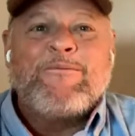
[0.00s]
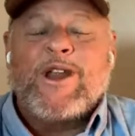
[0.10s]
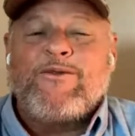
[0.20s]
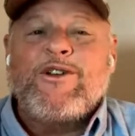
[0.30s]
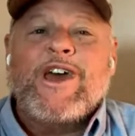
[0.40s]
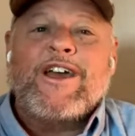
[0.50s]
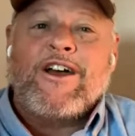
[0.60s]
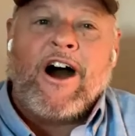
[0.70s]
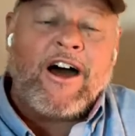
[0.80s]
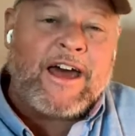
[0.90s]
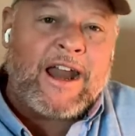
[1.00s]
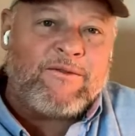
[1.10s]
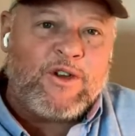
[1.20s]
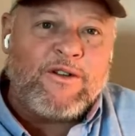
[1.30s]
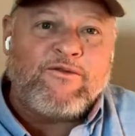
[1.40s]
but if you get caught
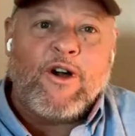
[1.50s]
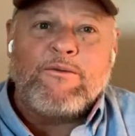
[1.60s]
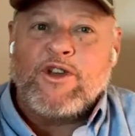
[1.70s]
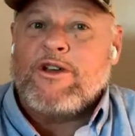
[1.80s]
out of uniform,